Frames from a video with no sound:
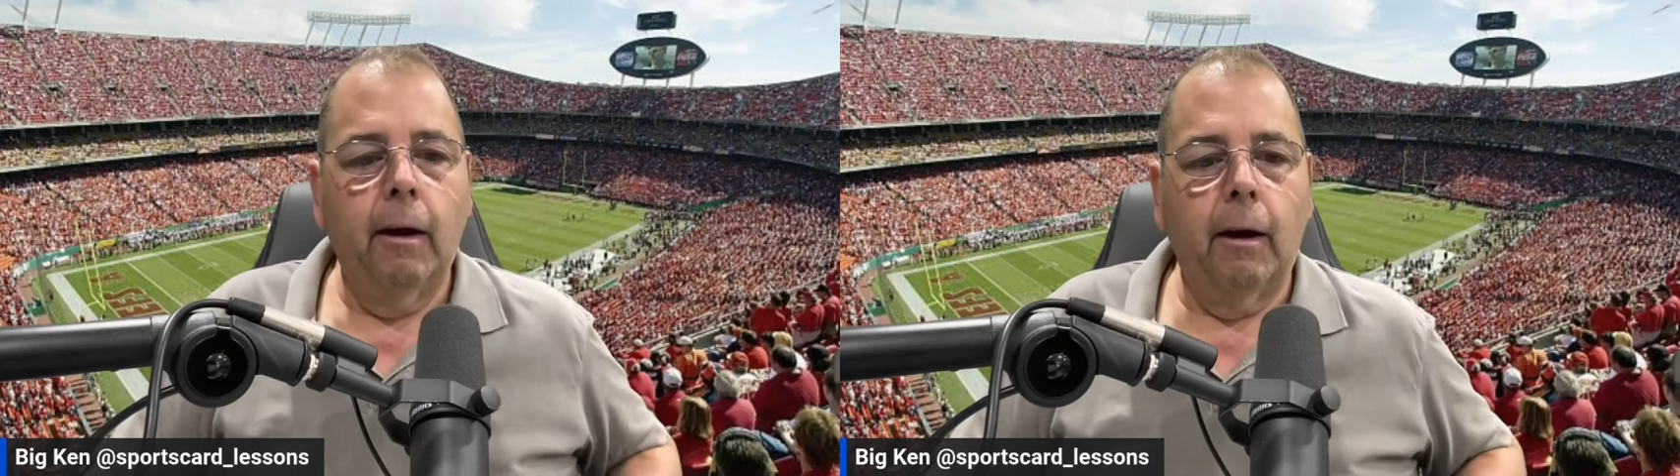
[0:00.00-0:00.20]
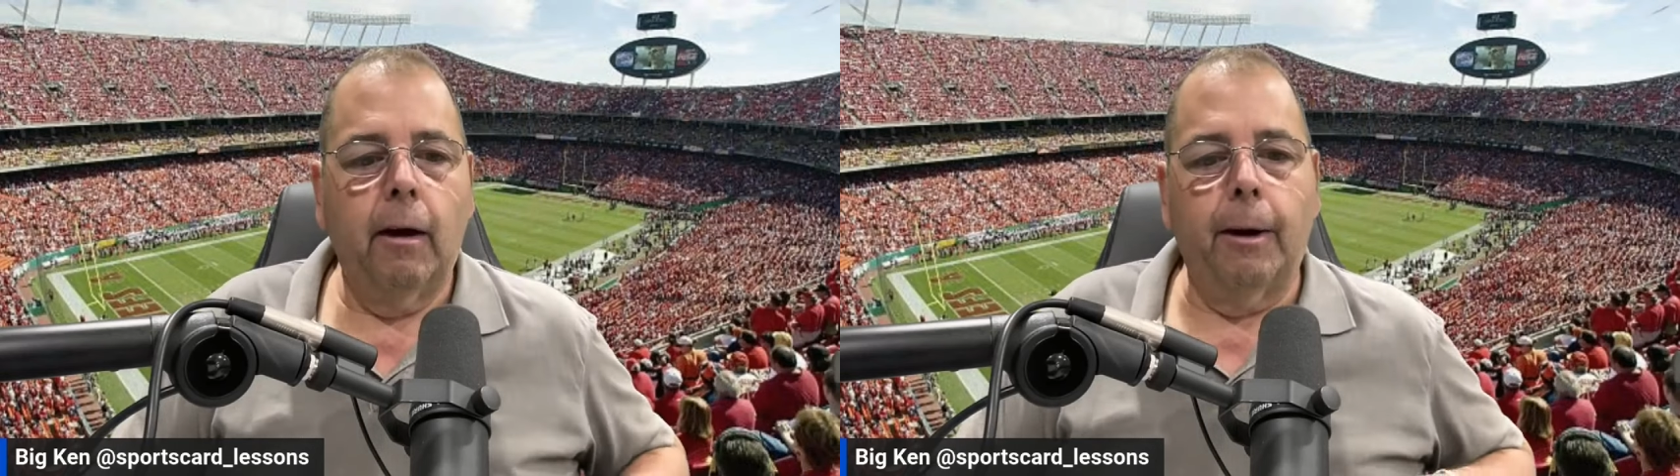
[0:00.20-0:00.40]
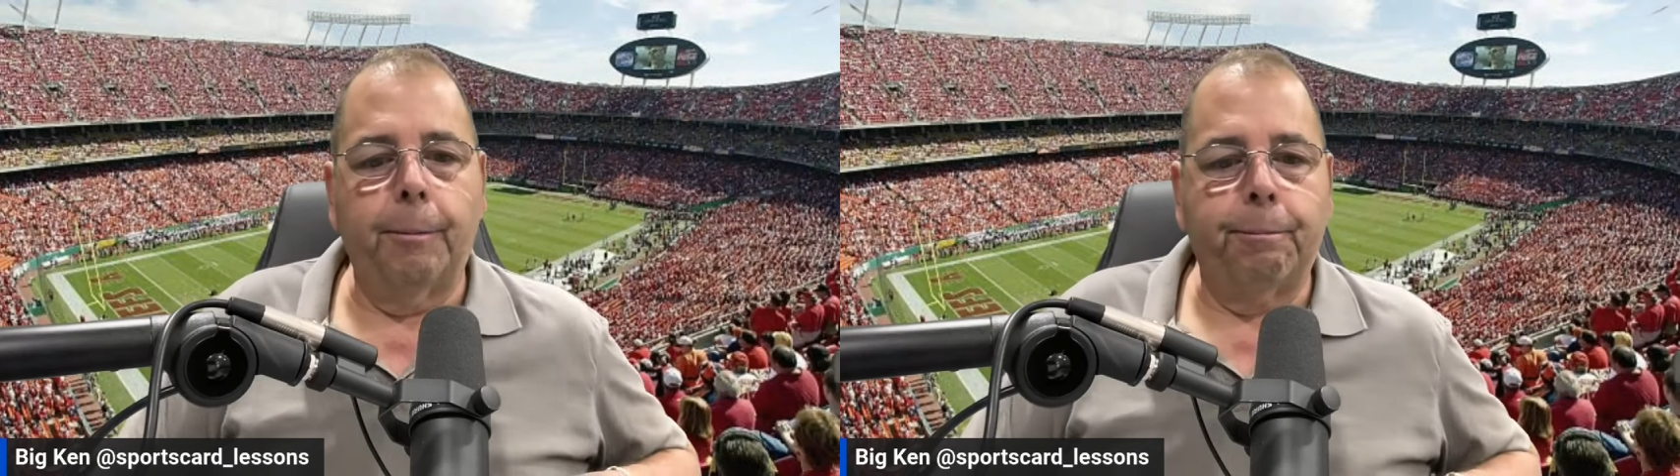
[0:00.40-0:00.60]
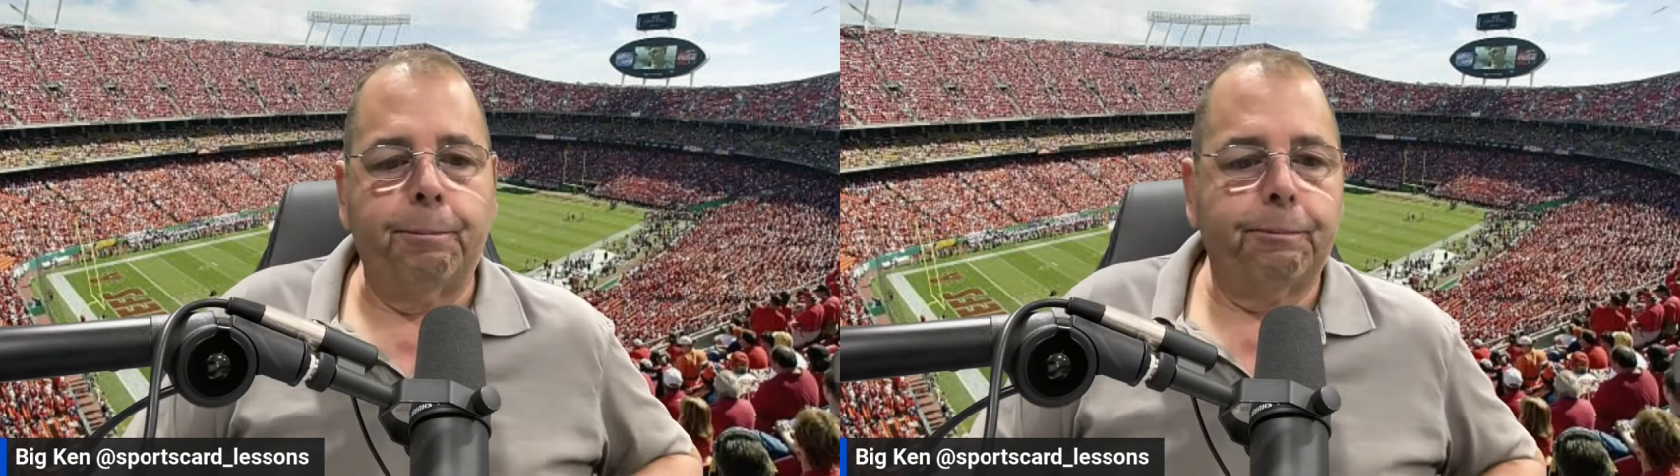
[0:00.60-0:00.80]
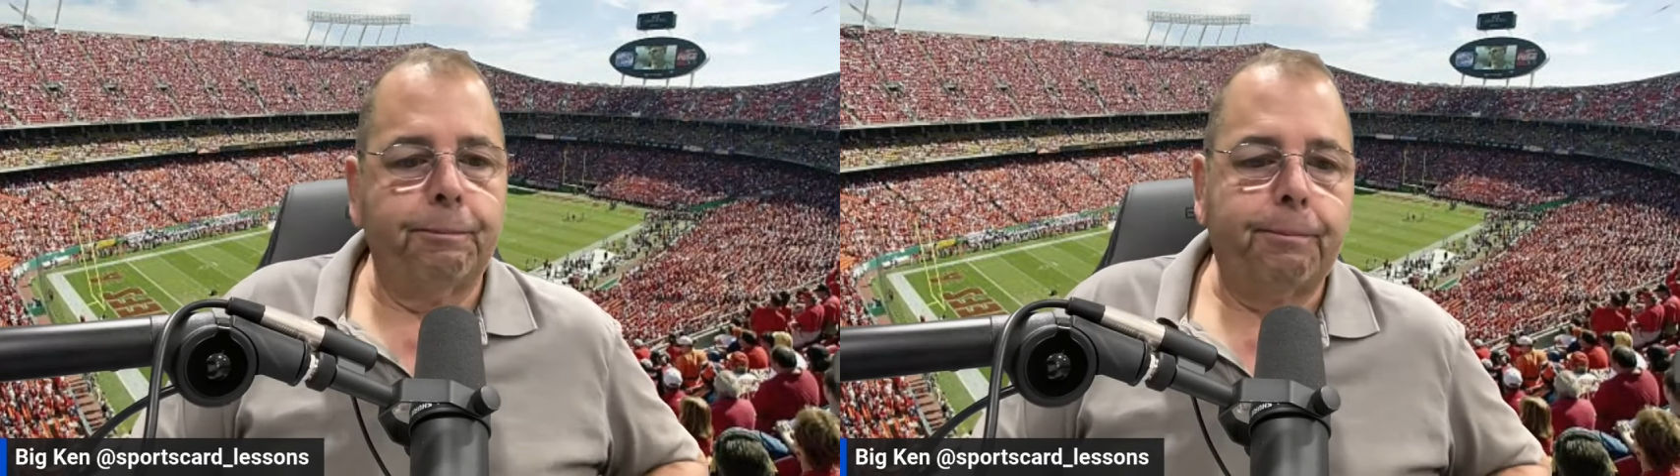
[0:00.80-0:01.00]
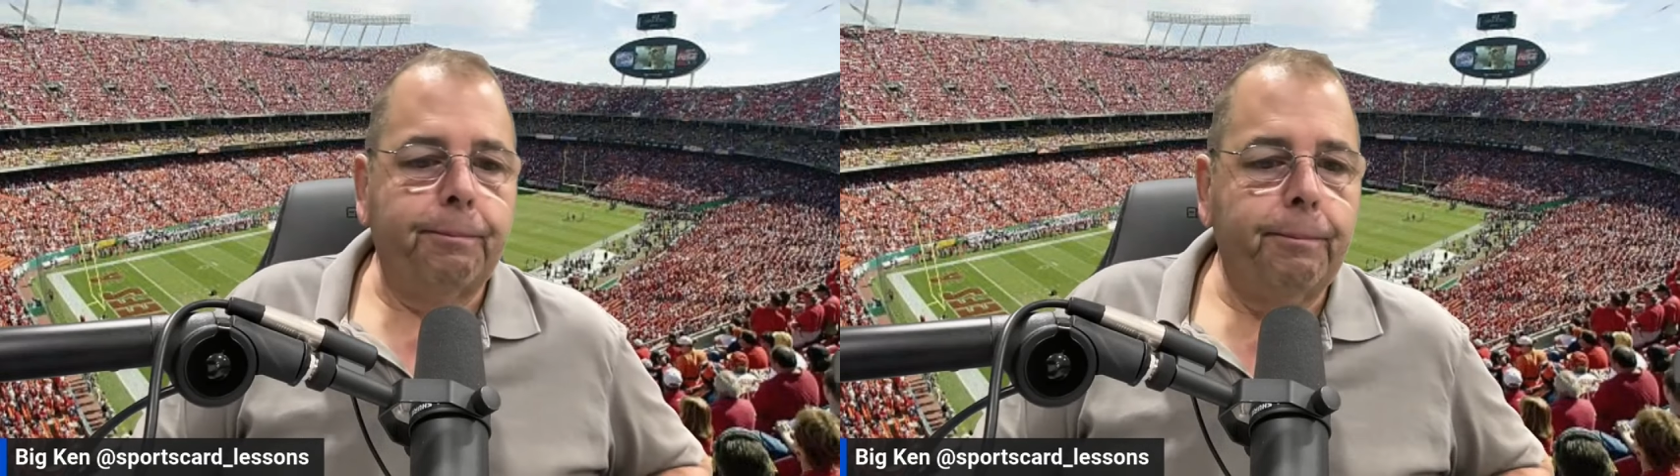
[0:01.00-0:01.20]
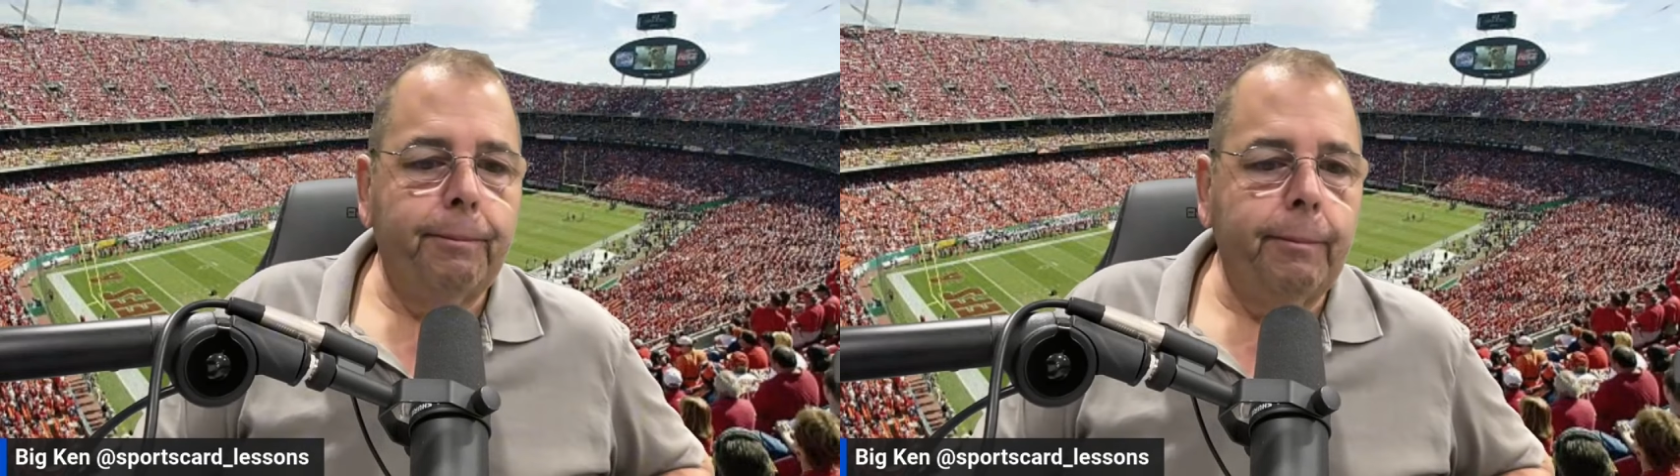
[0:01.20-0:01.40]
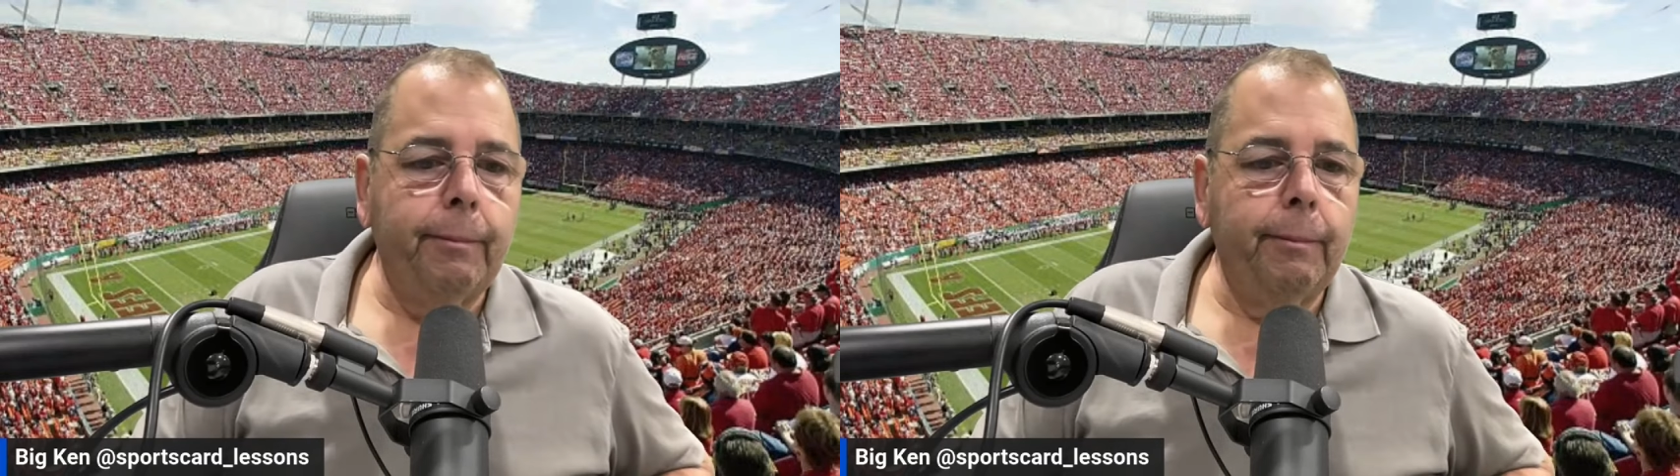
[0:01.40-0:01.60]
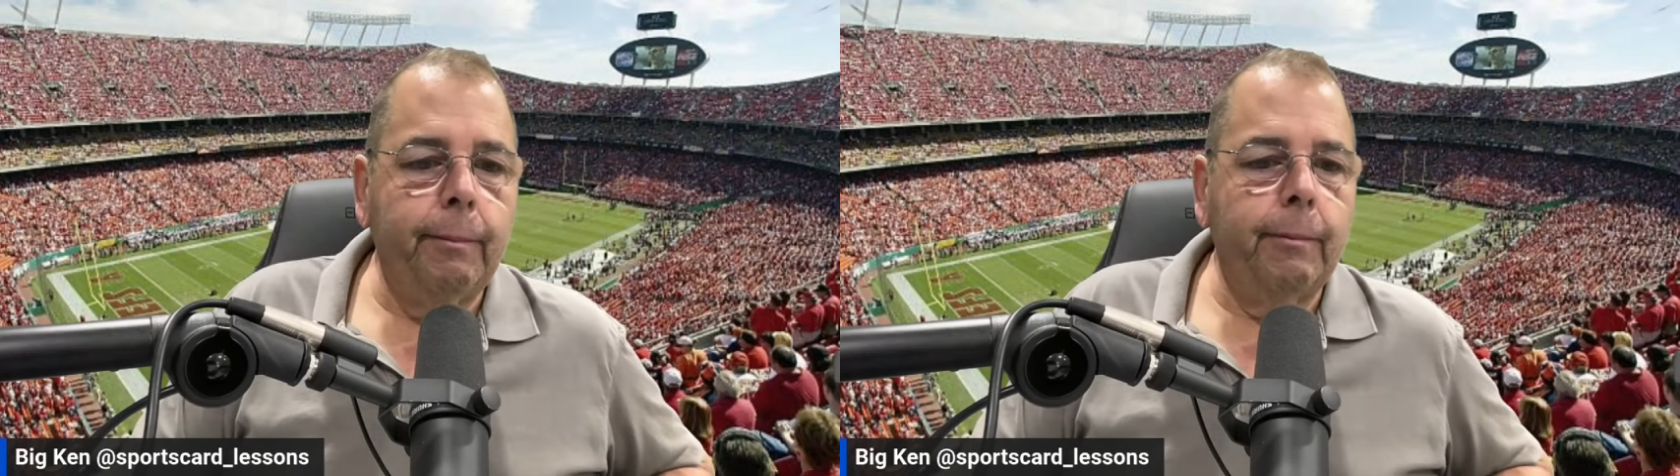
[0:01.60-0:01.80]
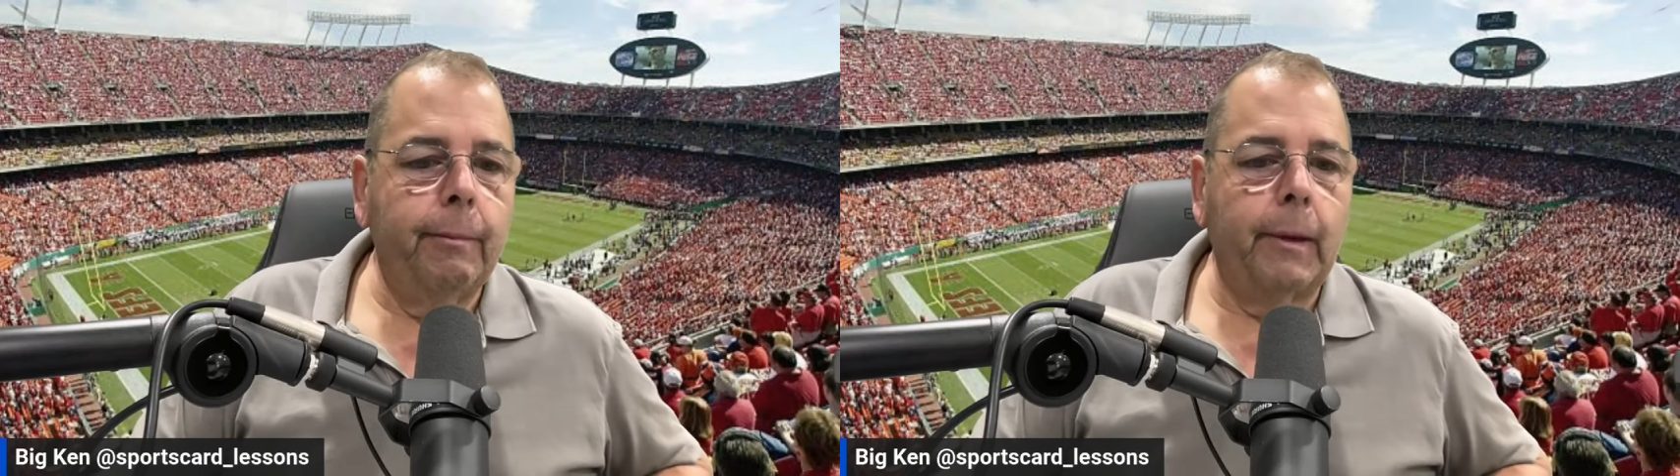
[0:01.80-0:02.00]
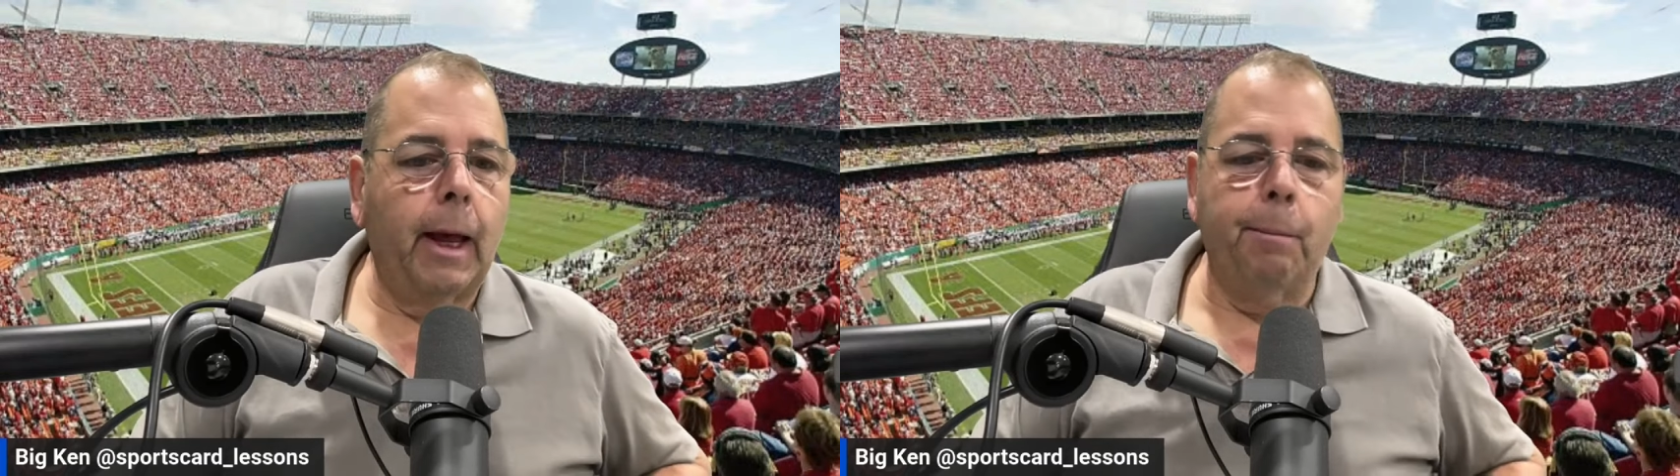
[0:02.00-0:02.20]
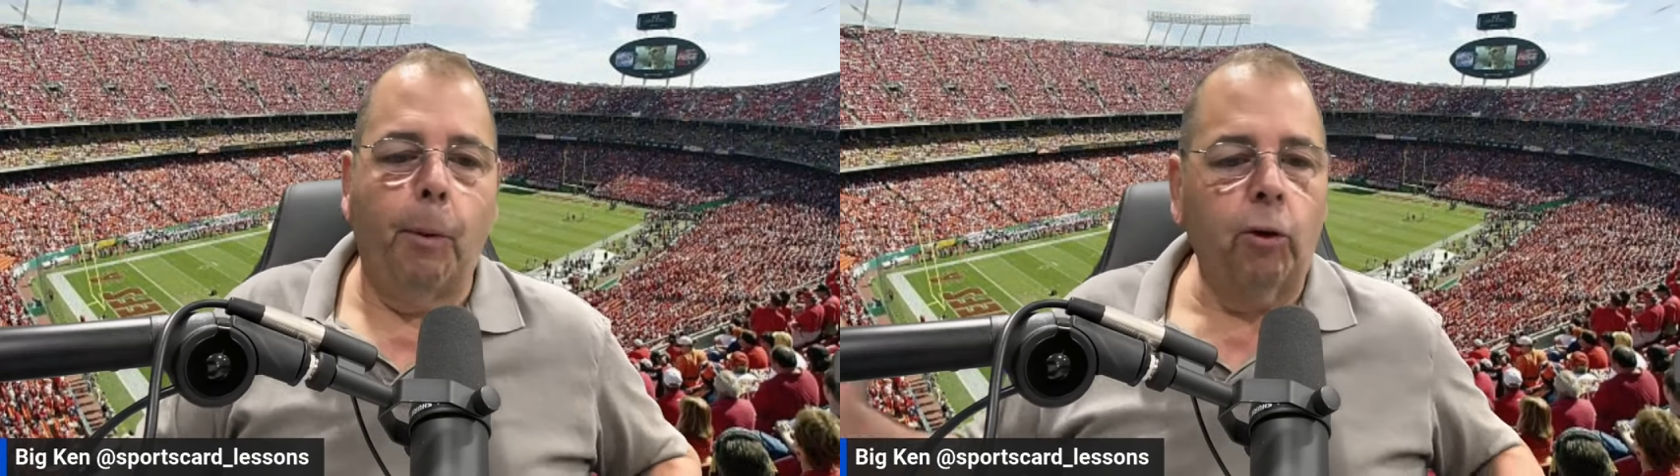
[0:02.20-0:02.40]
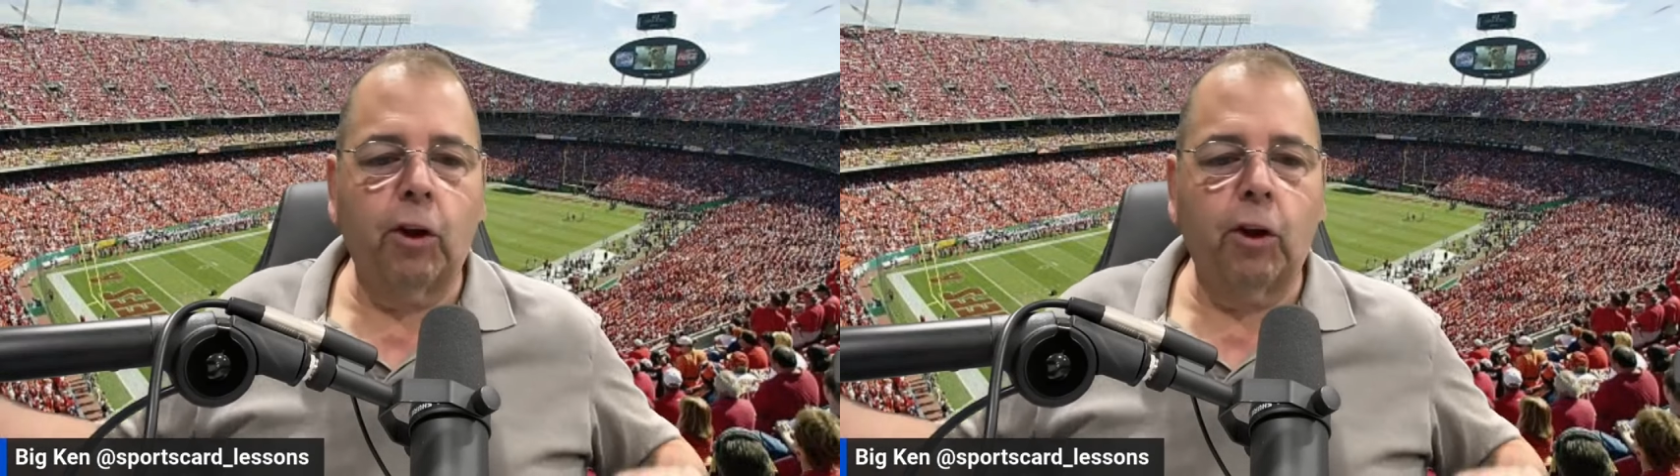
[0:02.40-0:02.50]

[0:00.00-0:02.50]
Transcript: And both